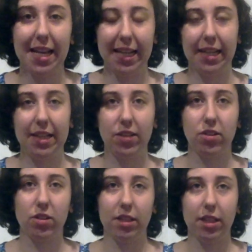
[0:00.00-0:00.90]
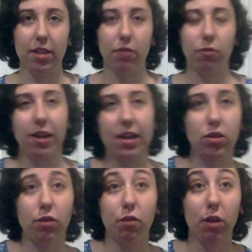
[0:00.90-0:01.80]
is the phrase
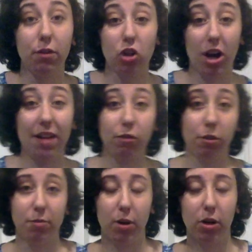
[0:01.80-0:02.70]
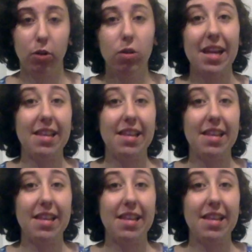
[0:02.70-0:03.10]
full of shine and full of sparkle.